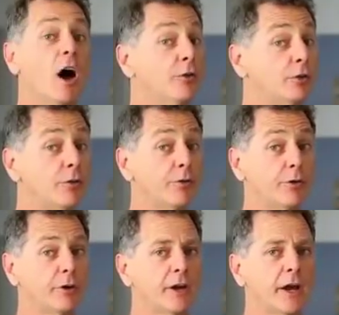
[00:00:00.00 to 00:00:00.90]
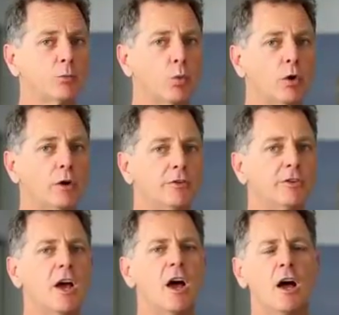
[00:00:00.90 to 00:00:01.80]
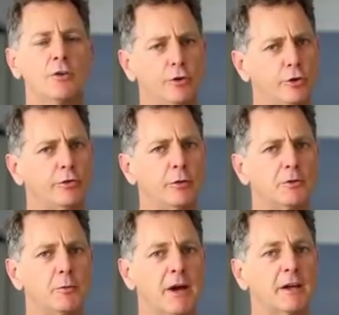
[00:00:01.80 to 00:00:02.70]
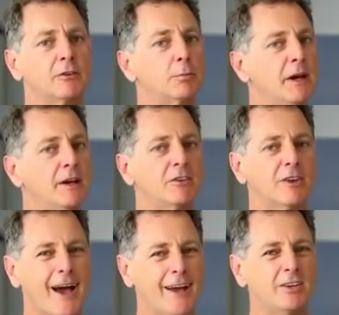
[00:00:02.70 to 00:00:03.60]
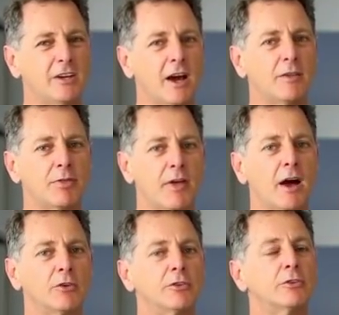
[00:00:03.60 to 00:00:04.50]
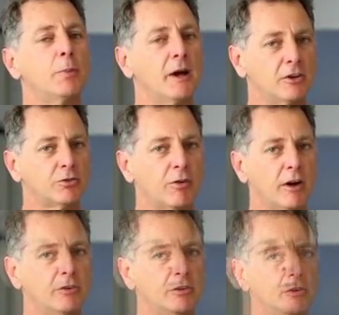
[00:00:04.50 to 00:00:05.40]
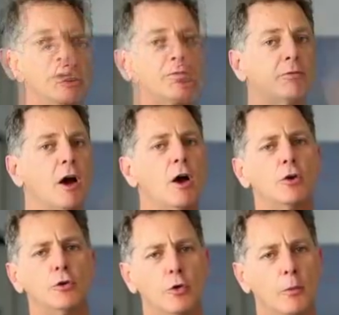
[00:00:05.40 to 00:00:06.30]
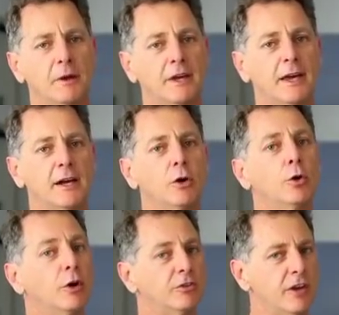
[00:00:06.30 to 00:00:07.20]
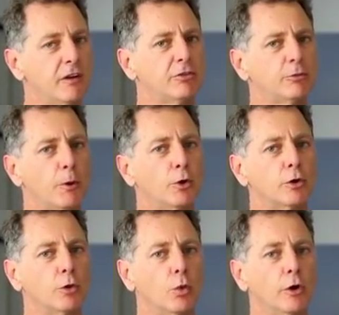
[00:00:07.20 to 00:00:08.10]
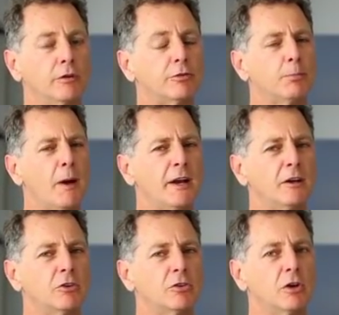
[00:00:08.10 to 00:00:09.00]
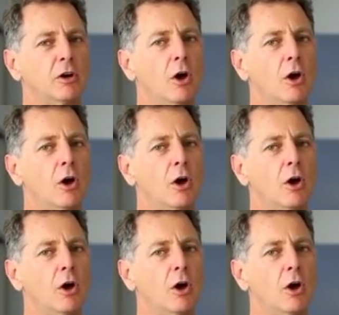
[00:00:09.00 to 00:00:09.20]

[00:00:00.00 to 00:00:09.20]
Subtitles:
138 words and use them to make as many as 88,000 Spanish phrases. You're a beginner who has never spoken a word of Spanish.